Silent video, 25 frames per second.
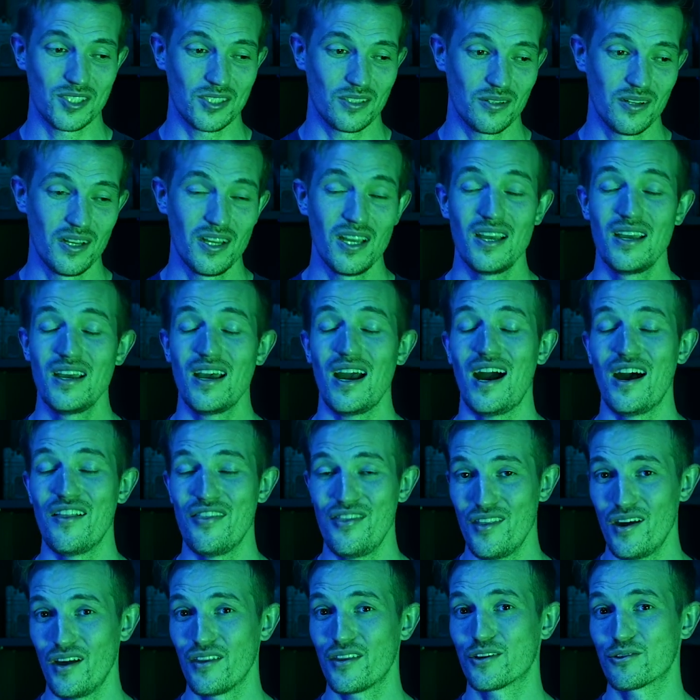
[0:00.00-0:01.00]
So
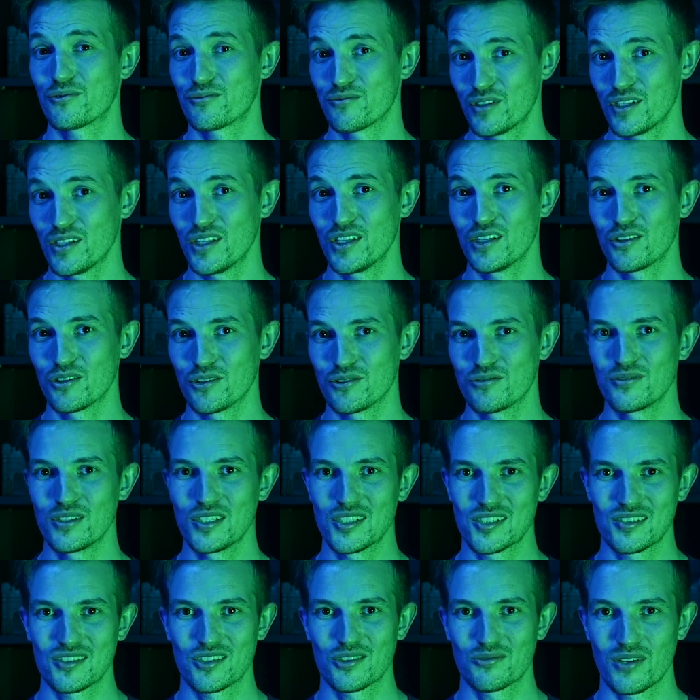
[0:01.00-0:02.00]
another really good
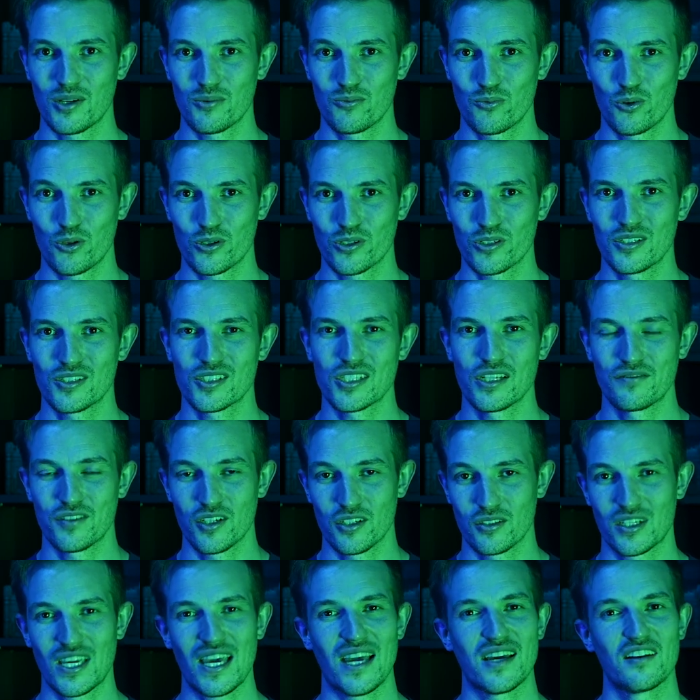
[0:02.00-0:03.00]
reason to run Warriors if
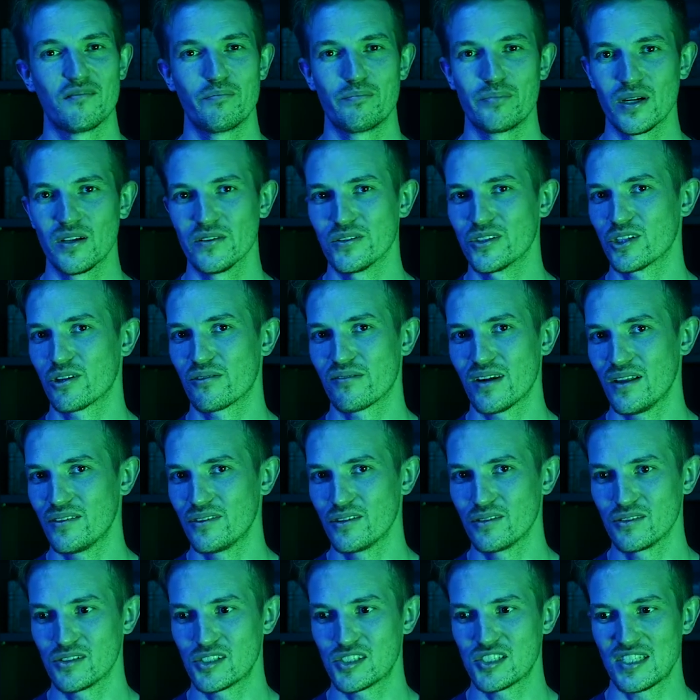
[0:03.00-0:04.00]
you're kind of building around
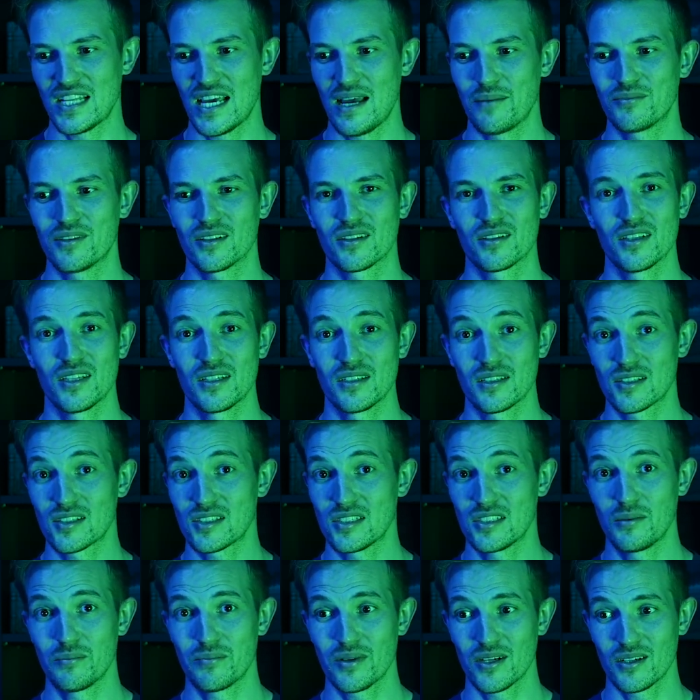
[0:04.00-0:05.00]
those synaptic links
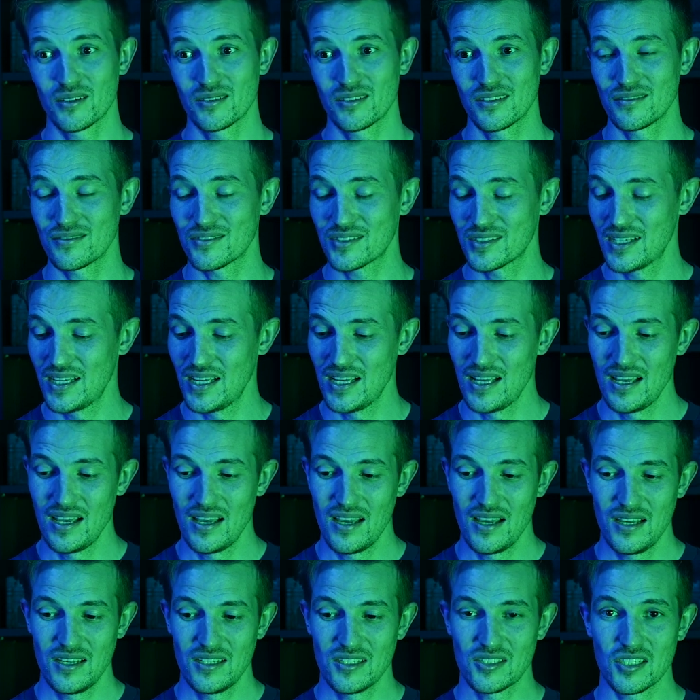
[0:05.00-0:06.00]
and imperatives.
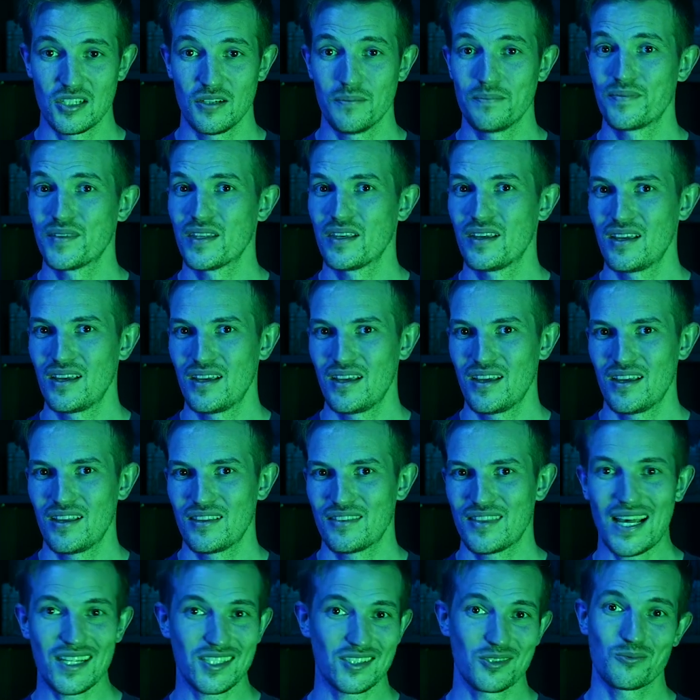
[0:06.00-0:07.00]
So
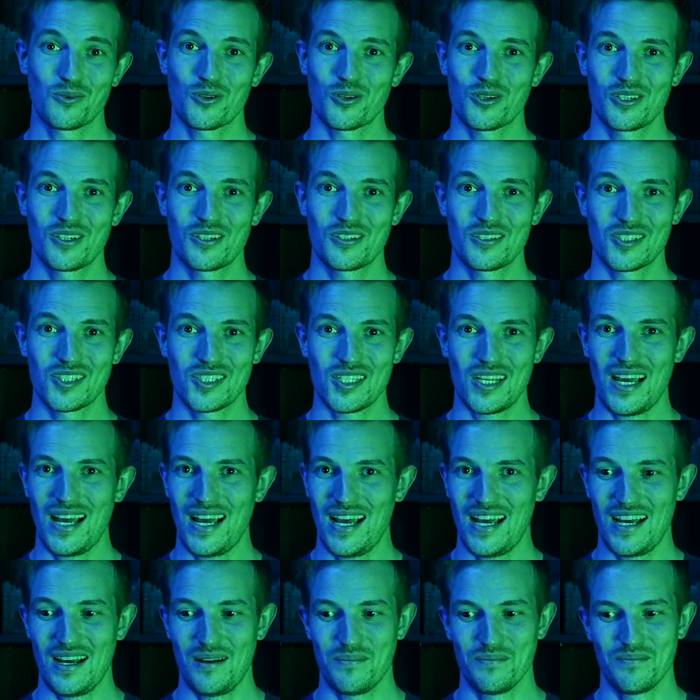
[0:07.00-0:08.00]
that's the Warriors.
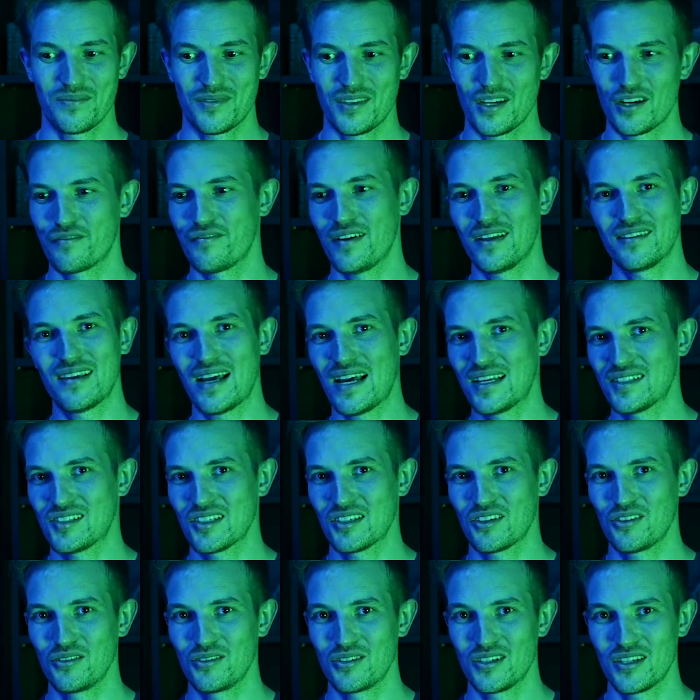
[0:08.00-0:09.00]
They're a
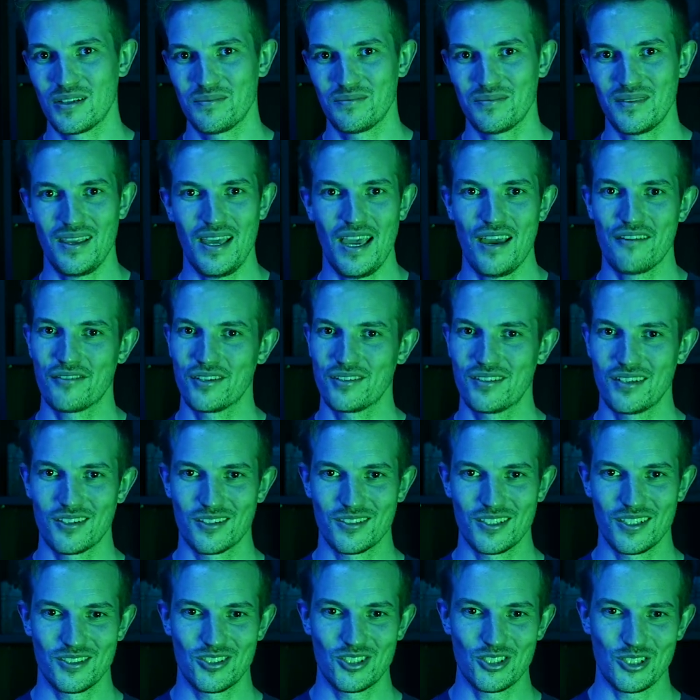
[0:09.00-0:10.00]
fantastic unit. Every
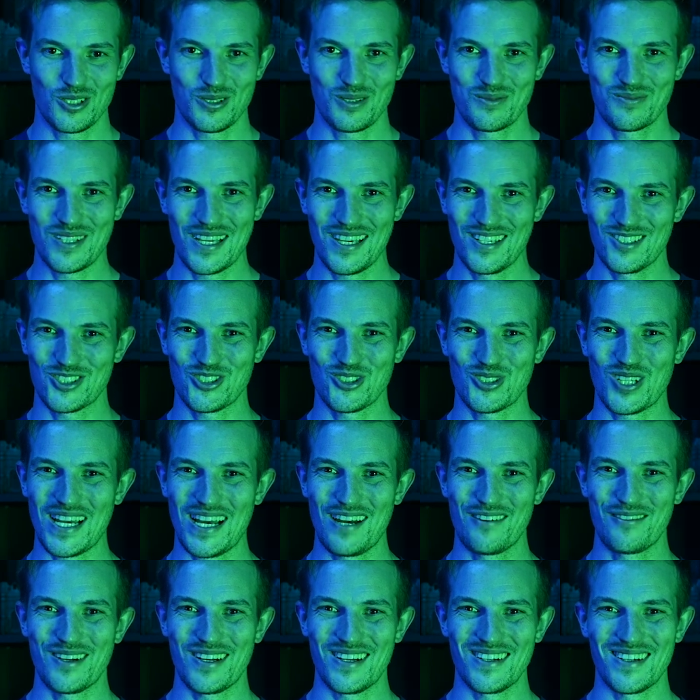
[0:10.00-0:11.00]
Tyranid should
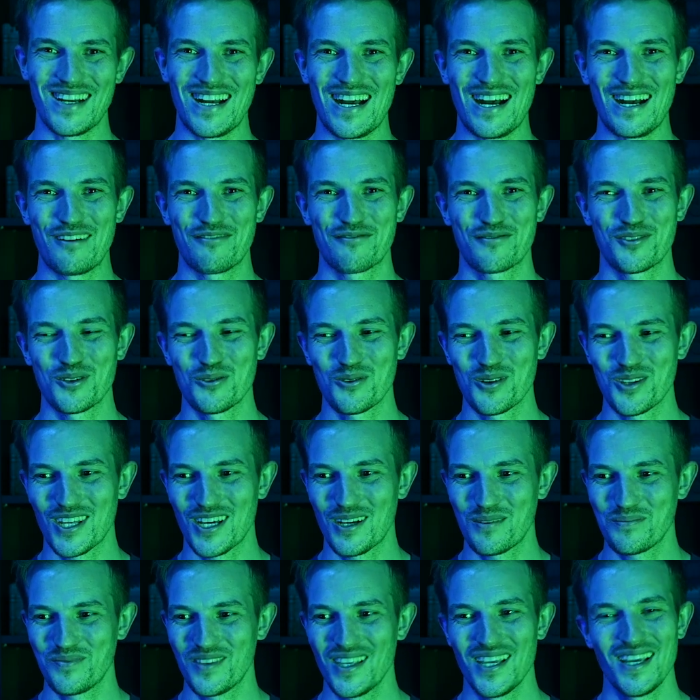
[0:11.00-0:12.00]
have a few of
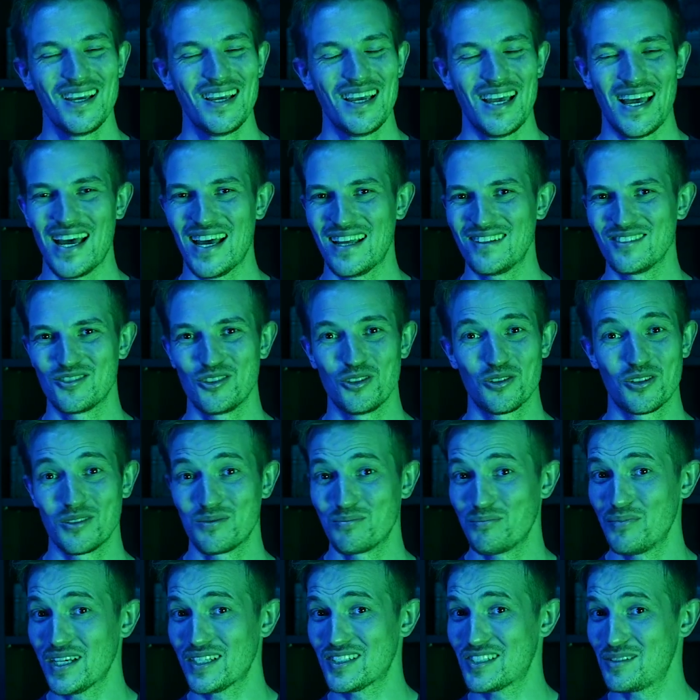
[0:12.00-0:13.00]
them, and you
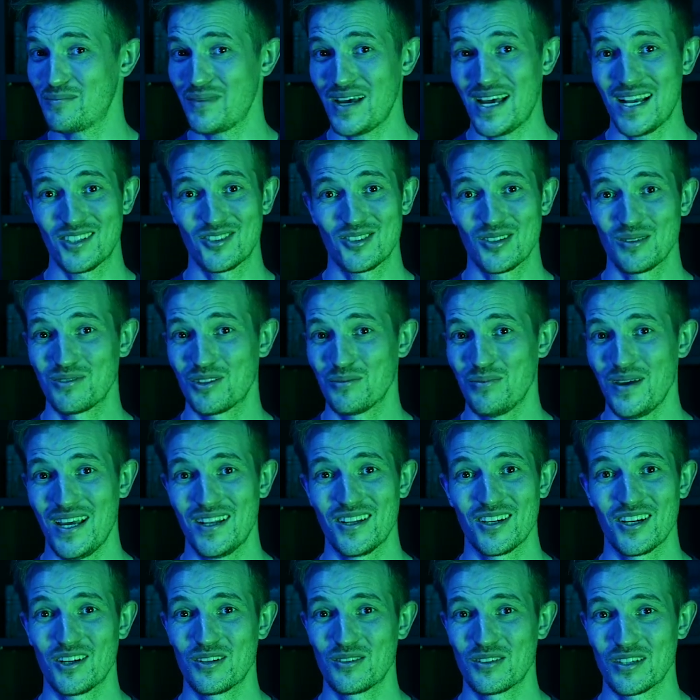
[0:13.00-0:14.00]
can mix and match them
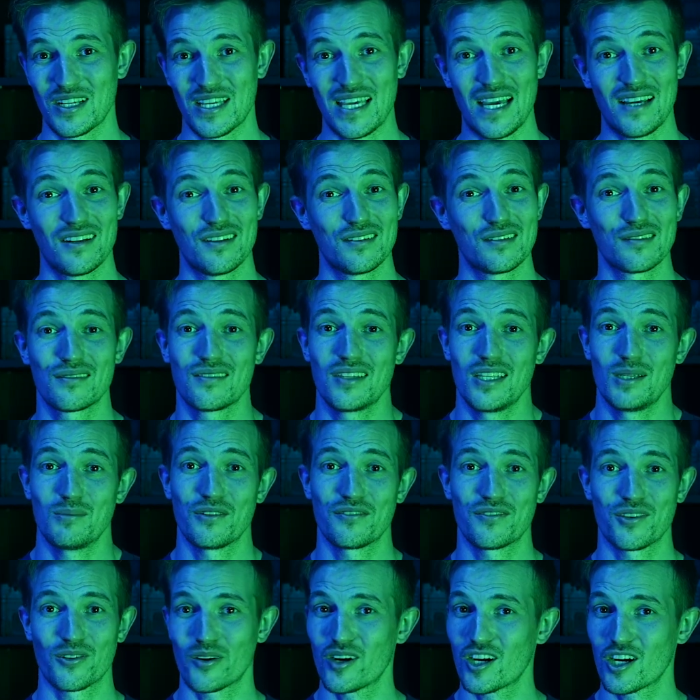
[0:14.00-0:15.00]
depending on the kind of the theme
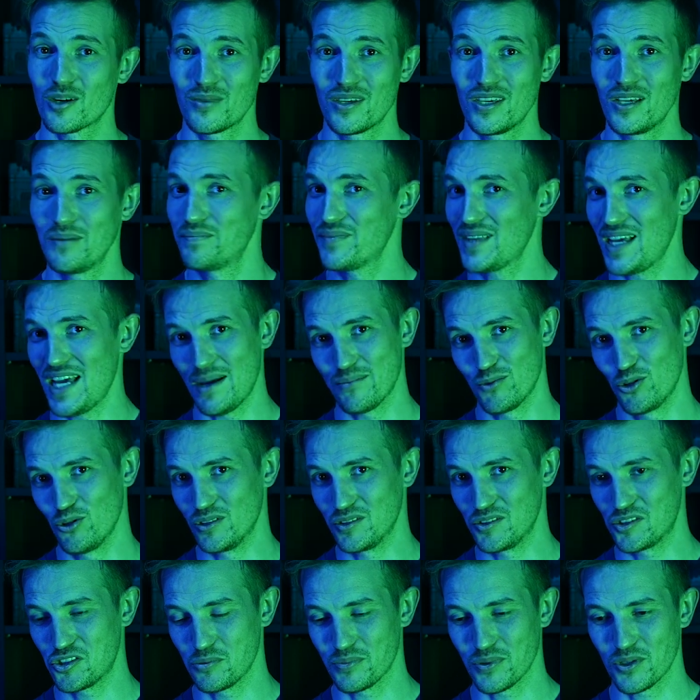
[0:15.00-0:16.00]
of your army. I'm
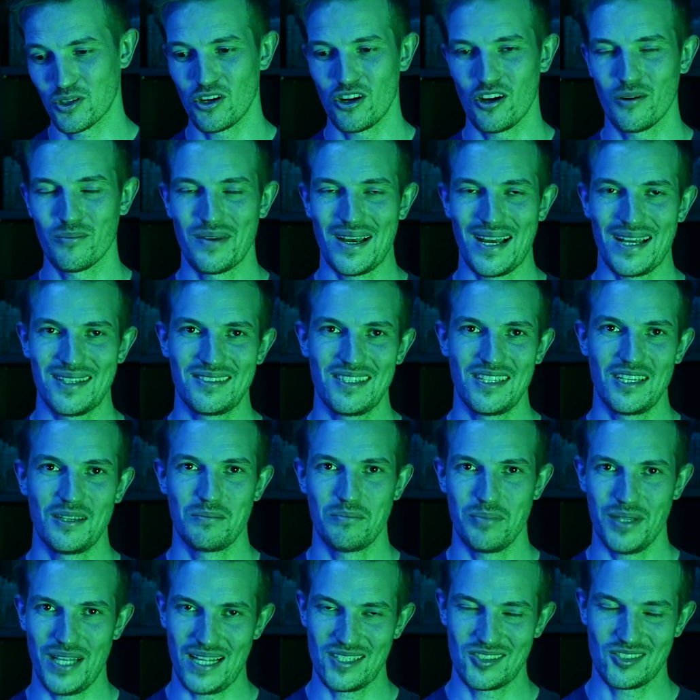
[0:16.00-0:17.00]
going super combat-y,
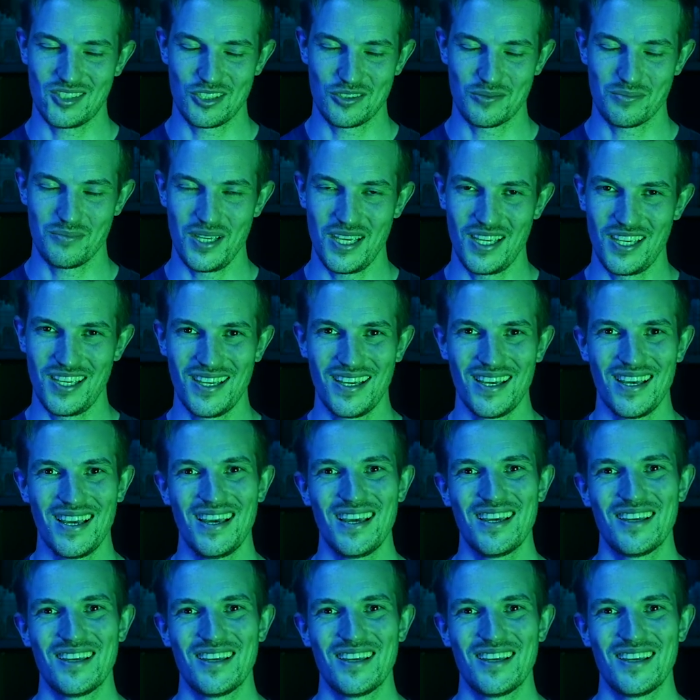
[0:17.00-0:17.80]
but that's just me.